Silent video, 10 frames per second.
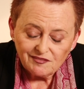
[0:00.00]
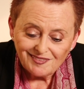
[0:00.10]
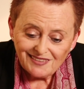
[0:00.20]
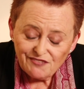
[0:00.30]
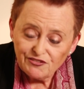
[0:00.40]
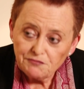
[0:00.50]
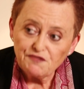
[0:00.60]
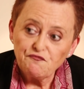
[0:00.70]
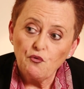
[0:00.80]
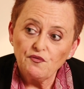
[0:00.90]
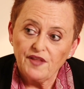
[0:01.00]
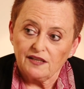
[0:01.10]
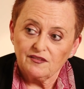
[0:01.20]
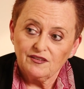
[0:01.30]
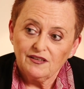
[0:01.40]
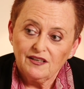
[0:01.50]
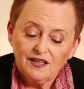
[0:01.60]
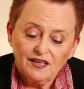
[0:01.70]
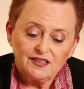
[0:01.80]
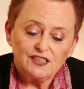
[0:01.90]
that even before that,
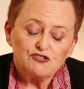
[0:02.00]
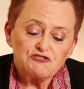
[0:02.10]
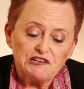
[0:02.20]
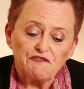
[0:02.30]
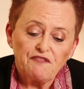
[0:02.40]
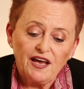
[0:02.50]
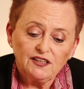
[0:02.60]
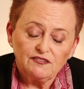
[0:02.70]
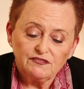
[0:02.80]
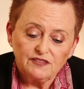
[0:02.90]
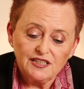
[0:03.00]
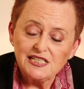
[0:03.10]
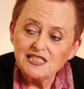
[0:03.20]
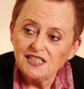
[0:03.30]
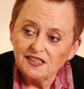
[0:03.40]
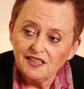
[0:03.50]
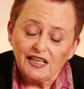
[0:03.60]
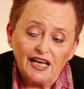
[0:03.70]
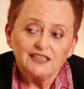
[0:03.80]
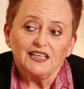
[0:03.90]
an interesting fact is that the
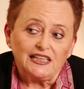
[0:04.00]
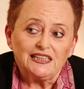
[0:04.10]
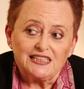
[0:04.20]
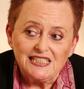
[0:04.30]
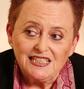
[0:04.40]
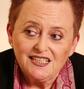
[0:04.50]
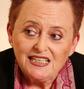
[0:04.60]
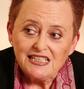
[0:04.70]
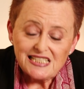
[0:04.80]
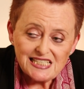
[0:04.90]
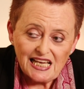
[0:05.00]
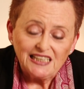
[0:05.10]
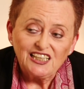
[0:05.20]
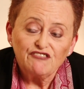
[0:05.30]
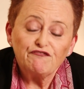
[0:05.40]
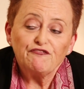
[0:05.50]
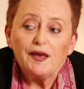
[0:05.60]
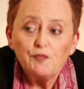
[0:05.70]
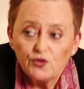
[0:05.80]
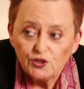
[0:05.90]
KDRN sent in February